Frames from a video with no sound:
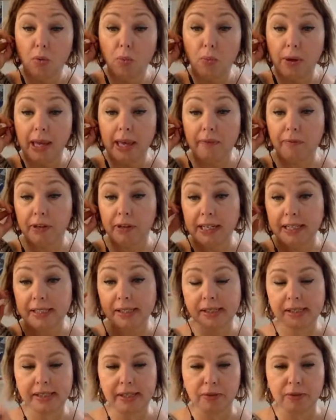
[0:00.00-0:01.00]
we haven't
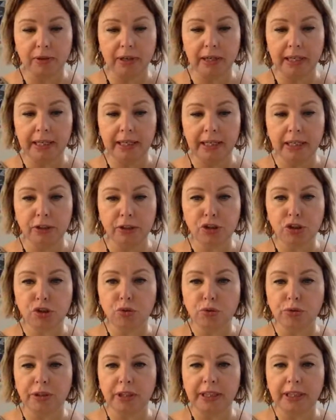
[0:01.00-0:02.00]
necessarily
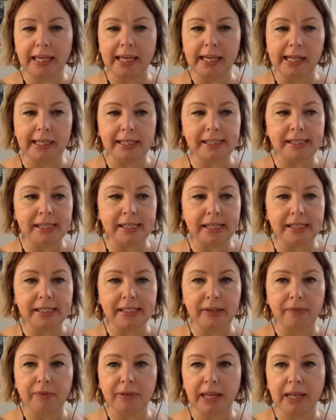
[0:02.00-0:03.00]
ensured that the
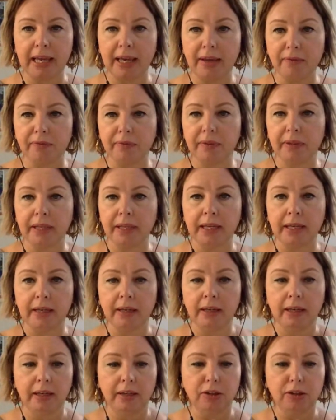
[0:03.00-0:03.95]
LSAs even have the